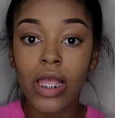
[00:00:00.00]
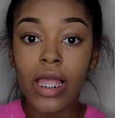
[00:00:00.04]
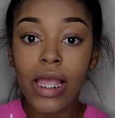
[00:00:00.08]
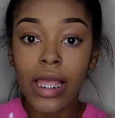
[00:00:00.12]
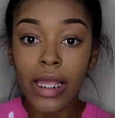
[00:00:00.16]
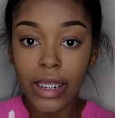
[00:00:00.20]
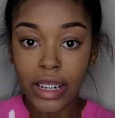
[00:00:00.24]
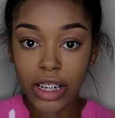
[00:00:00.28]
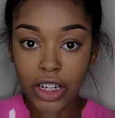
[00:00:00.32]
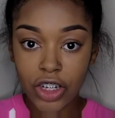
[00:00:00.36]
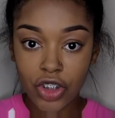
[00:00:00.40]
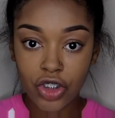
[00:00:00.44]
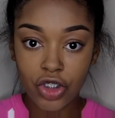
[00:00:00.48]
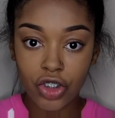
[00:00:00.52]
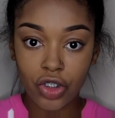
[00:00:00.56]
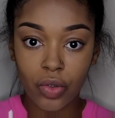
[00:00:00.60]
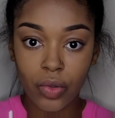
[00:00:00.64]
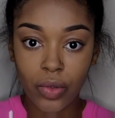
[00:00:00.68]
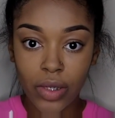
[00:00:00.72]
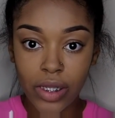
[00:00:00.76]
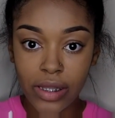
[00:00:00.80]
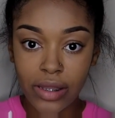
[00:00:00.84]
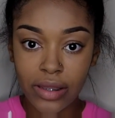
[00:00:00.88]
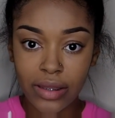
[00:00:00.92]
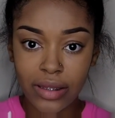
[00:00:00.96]

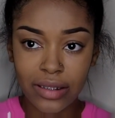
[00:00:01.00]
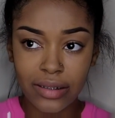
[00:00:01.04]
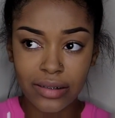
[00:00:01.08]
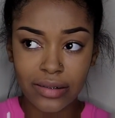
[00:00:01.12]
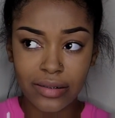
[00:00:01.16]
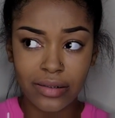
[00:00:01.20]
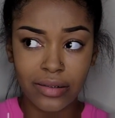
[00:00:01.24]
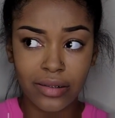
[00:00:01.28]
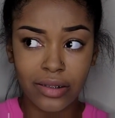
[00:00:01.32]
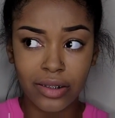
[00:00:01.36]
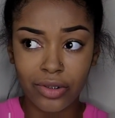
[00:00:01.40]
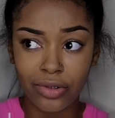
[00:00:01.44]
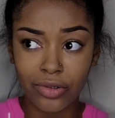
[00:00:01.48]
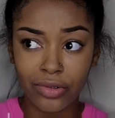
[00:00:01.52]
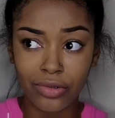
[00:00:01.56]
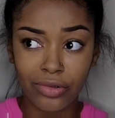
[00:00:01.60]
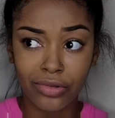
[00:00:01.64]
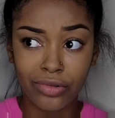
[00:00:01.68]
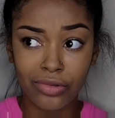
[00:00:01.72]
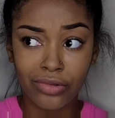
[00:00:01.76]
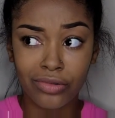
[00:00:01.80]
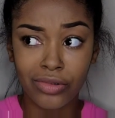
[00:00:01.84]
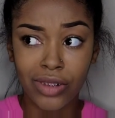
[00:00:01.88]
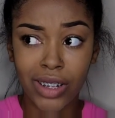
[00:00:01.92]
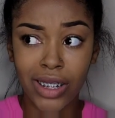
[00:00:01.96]
enjoyed this
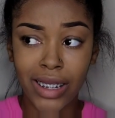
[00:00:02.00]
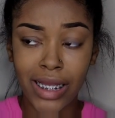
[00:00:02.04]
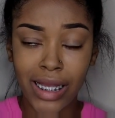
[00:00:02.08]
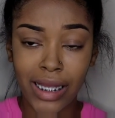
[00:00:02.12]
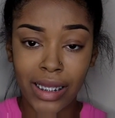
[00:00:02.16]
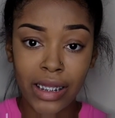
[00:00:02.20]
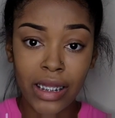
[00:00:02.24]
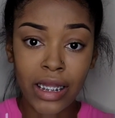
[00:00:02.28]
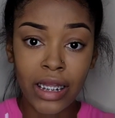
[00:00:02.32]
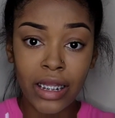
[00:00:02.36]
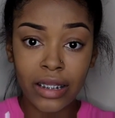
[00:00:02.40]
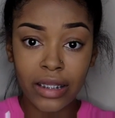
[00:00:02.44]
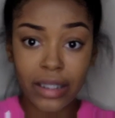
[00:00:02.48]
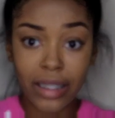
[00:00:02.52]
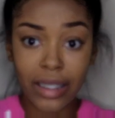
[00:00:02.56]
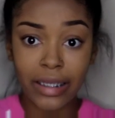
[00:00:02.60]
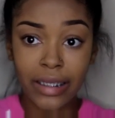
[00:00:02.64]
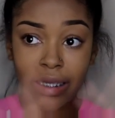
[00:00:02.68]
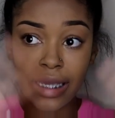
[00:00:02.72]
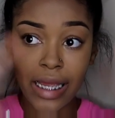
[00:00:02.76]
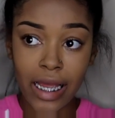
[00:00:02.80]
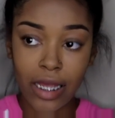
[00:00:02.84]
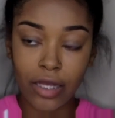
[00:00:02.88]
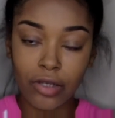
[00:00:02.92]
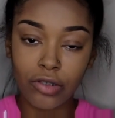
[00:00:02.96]
little like
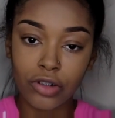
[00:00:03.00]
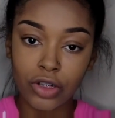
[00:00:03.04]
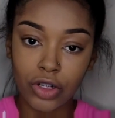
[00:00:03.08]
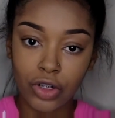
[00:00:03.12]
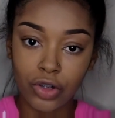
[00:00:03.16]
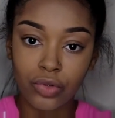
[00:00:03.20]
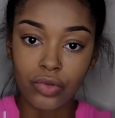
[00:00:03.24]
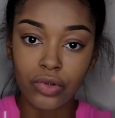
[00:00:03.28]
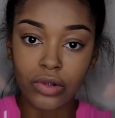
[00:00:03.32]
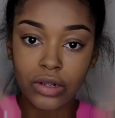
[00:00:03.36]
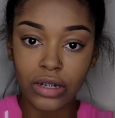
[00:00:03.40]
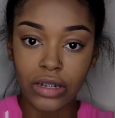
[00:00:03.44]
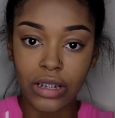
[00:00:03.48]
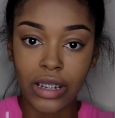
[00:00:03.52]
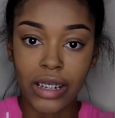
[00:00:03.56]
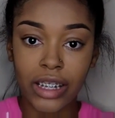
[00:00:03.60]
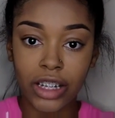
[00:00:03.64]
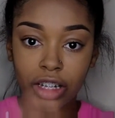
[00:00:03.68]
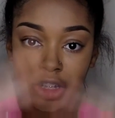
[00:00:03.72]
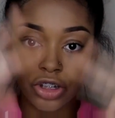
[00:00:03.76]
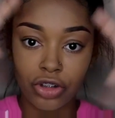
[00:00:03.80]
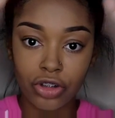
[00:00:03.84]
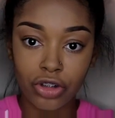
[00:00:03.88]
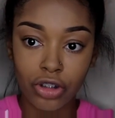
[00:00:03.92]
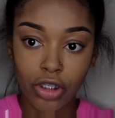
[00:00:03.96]
how-to slash
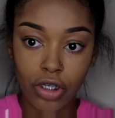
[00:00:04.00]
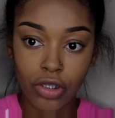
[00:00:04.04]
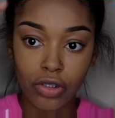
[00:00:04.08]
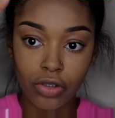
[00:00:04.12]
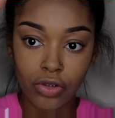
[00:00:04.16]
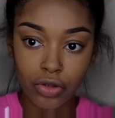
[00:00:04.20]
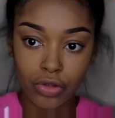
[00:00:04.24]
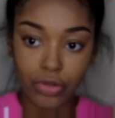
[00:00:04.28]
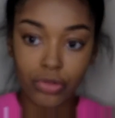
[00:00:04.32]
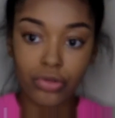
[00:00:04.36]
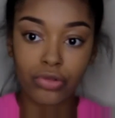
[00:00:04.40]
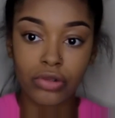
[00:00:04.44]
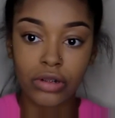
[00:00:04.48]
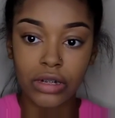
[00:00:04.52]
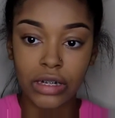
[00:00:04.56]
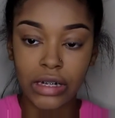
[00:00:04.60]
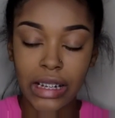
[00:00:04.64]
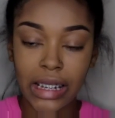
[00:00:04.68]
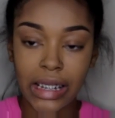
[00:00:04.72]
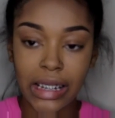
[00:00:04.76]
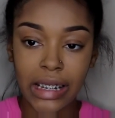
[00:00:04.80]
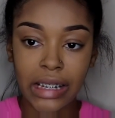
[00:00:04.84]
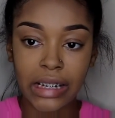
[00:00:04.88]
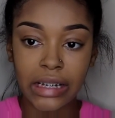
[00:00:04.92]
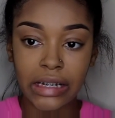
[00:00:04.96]
talk through
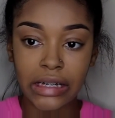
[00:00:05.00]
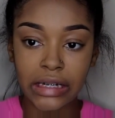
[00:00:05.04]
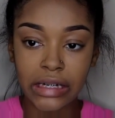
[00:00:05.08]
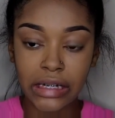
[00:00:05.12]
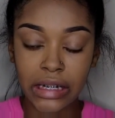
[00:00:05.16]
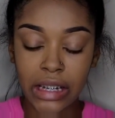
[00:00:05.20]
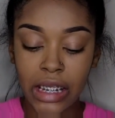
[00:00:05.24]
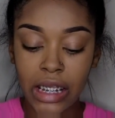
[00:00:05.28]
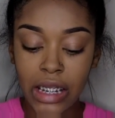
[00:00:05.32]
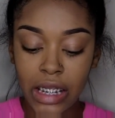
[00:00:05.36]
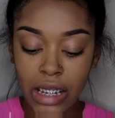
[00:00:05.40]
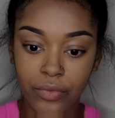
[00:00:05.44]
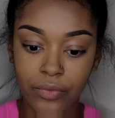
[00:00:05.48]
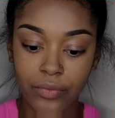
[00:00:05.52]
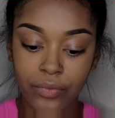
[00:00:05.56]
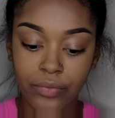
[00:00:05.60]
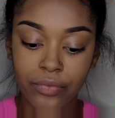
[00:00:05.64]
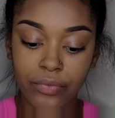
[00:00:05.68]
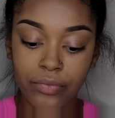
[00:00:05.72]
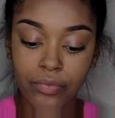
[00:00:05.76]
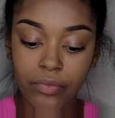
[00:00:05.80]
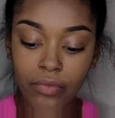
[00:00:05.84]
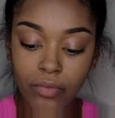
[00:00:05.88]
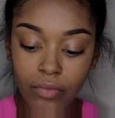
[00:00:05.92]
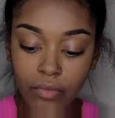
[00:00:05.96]
slash.
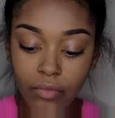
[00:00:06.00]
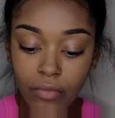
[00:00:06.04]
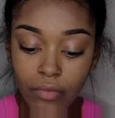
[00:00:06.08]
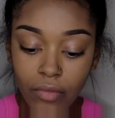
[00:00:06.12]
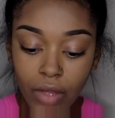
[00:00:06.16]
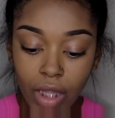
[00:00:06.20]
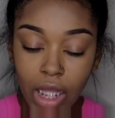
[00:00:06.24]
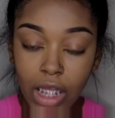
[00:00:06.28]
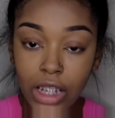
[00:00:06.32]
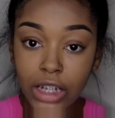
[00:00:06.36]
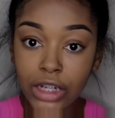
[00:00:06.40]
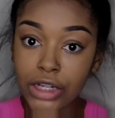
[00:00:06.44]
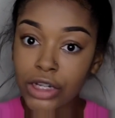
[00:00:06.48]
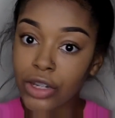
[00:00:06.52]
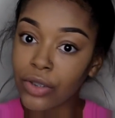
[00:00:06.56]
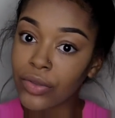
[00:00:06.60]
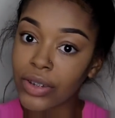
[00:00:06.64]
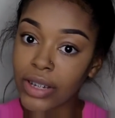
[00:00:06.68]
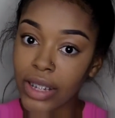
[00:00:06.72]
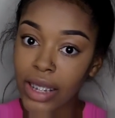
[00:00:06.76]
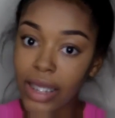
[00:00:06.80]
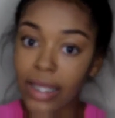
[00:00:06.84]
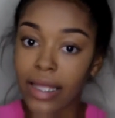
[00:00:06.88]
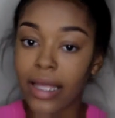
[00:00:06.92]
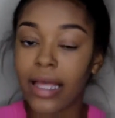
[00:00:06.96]
So
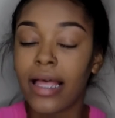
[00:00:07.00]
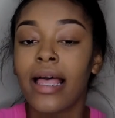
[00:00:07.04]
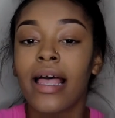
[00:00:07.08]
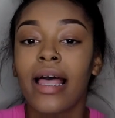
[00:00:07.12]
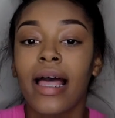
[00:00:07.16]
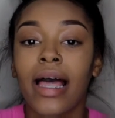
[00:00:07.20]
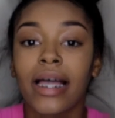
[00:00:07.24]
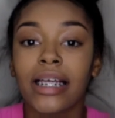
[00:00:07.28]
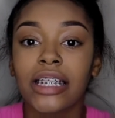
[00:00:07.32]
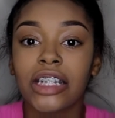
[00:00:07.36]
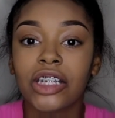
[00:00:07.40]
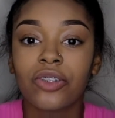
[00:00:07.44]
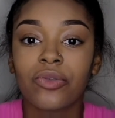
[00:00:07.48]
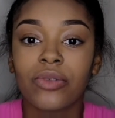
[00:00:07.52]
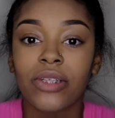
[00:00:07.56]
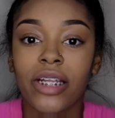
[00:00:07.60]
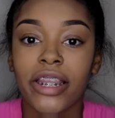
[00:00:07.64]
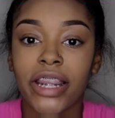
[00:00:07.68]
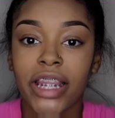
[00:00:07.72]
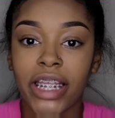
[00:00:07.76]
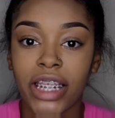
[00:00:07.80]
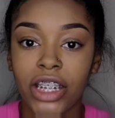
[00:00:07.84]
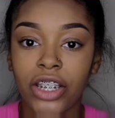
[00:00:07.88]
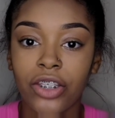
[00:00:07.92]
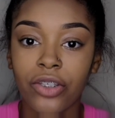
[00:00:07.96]
yeah, I just want to
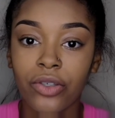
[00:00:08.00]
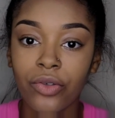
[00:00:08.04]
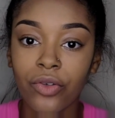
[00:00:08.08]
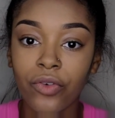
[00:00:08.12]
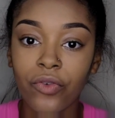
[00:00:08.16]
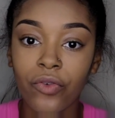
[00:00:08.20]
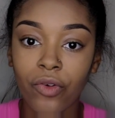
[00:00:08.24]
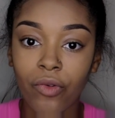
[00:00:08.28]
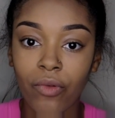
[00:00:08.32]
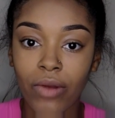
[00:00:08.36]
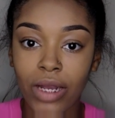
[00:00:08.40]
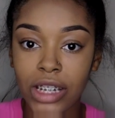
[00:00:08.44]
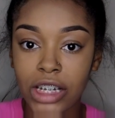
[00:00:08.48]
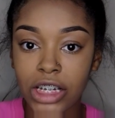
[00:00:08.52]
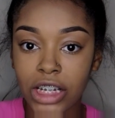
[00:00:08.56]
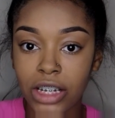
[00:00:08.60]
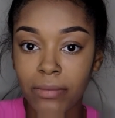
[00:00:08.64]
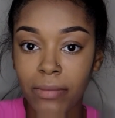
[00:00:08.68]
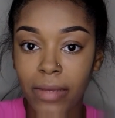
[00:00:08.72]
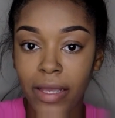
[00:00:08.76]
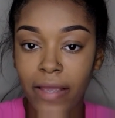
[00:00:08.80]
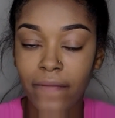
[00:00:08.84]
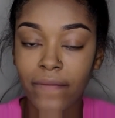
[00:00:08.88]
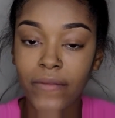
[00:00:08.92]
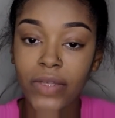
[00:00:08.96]
thank you for watching
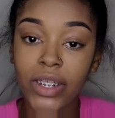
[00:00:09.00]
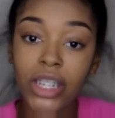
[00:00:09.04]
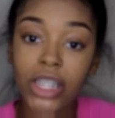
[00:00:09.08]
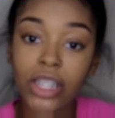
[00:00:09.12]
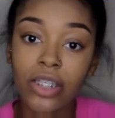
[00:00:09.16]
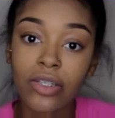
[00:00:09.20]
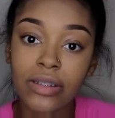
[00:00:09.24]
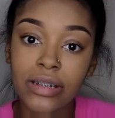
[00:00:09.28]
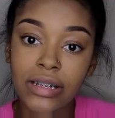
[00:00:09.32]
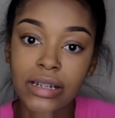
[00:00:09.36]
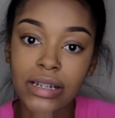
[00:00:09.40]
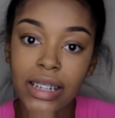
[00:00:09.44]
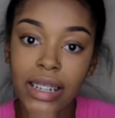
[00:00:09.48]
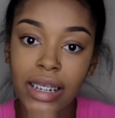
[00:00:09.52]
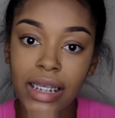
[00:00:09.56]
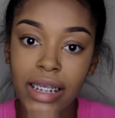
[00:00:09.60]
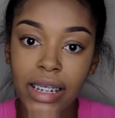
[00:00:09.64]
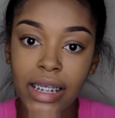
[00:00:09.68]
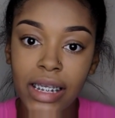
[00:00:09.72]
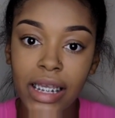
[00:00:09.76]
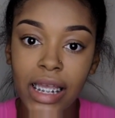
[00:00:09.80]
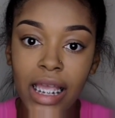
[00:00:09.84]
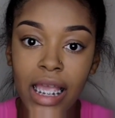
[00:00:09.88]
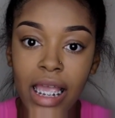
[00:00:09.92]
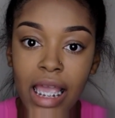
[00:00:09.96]
my video today.
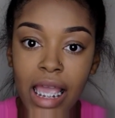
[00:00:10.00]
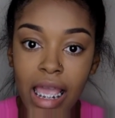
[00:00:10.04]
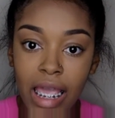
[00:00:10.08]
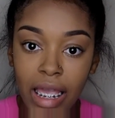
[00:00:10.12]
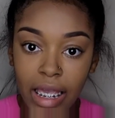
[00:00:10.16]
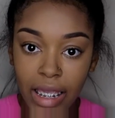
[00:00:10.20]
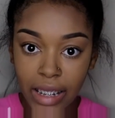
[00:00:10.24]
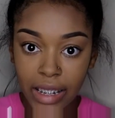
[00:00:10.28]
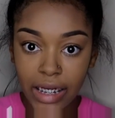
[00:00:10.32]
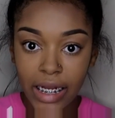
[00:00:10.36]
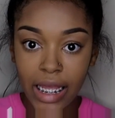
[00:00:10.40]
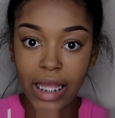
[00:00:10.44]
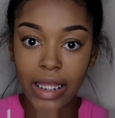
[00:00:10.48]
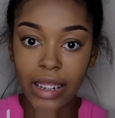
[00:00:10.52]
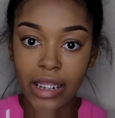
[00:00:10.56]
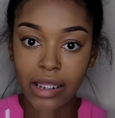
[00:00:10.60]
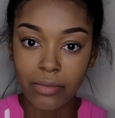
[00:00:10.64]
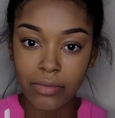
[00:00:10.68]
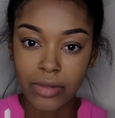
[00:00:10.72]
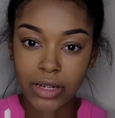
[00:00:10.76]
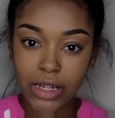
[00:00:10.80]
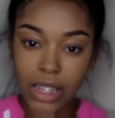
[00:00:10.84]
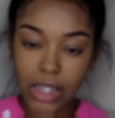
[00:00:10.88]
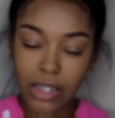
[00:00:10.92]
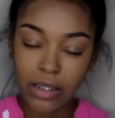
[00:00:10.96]
And I am
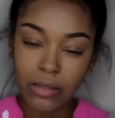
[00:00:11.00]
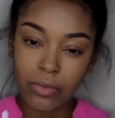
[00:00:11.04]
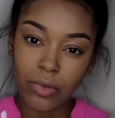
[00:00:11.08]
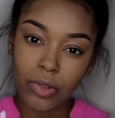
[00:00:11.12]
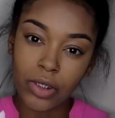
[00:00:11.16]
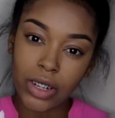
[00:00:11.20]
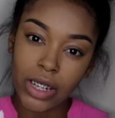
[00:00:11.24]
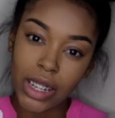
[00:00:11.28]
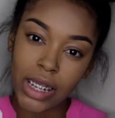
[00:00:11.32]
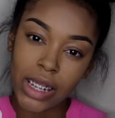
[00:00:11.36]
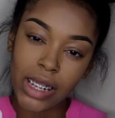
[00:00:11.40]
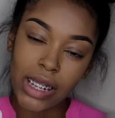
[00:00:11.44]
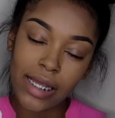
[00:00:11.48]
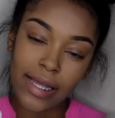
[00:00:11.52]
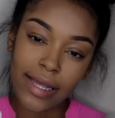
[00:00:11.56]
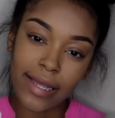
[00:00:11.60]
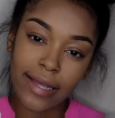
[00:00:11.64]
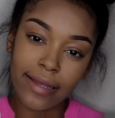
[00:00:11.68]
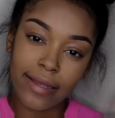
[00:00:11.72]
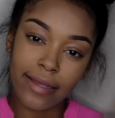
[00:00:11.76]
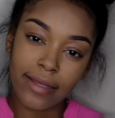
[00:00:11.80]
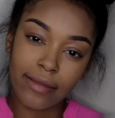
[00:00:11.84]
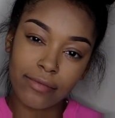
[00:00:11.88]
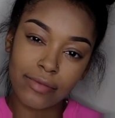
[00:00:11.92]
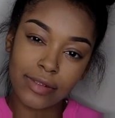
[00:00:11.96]
Monet. I
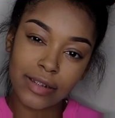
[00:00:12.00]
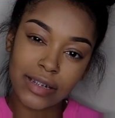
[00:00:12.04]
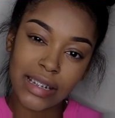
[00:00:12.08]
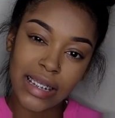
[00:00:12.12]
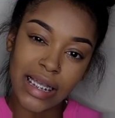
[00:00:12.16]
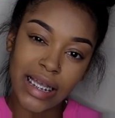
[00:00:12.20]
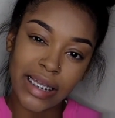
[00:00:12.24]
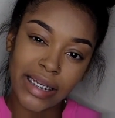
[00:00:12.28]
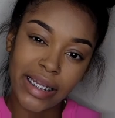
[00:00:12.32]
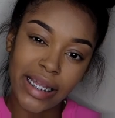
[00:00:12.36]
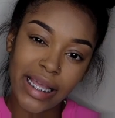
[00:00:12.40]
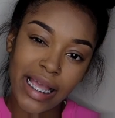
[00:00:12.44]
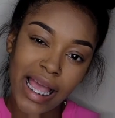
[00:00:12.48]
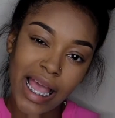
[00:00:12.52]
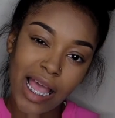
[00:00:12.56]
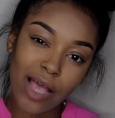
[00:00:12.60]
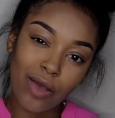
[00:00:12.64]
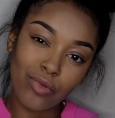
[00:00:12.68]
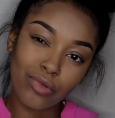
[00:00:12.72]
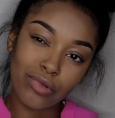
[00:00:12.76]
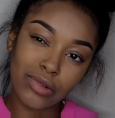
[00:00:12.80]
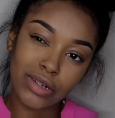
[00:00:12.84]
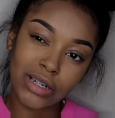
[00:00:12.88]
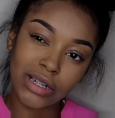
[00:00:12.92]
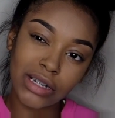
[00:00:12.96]
am signing
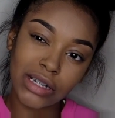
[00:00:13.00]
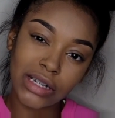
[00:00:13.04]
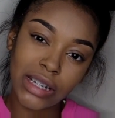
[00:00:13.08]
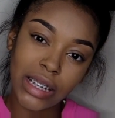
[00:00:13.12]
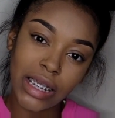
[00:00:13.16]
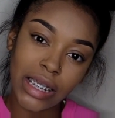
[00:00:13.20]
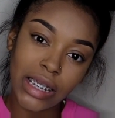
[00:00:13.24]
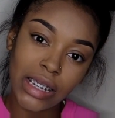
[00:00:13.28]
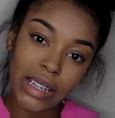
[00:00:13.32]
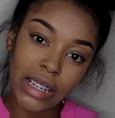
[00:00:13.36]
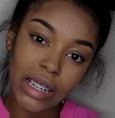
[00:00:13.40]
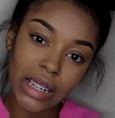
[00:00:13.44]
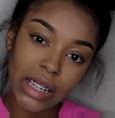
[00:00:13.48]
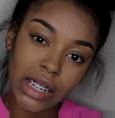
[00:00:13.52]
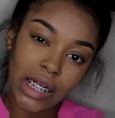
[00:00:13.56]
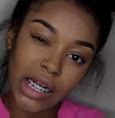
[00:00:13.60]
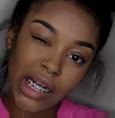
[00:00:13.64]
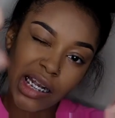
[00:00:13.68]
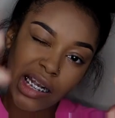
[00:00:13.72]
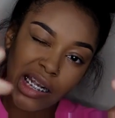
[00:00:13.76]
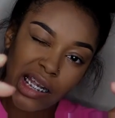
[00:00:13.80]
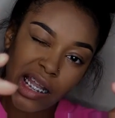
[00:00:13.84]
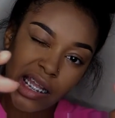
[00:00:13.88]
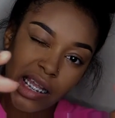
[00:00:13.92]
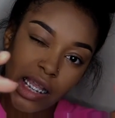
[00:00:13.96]
out today.
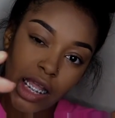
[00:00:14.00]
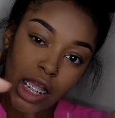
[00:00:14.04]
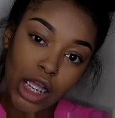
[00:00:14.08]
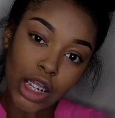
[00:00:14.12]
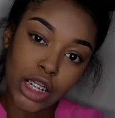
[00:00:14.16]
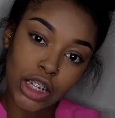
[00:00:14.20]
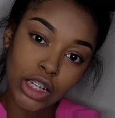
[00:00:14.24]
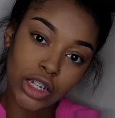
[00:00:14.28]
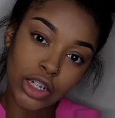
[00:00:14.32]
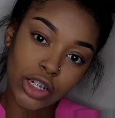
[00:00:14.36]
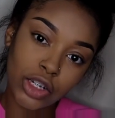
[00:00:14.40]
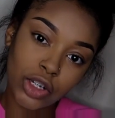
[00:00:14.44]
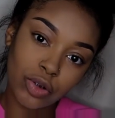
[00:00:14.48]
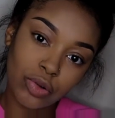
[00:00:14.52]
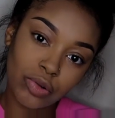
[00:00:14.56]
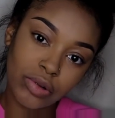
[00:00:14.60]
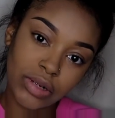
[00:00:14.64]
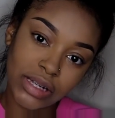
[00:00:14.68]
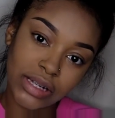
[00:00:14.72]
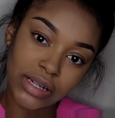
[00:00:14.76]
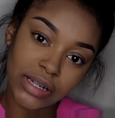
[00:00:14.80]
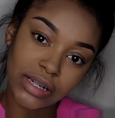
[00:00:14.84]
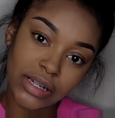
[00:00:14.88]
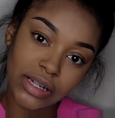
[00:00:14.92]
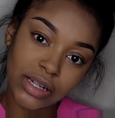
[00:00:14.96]

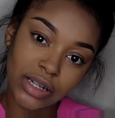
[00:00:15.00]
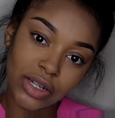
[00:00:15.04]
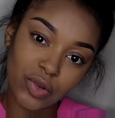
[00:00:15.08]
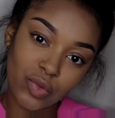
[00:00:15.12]
Deuces.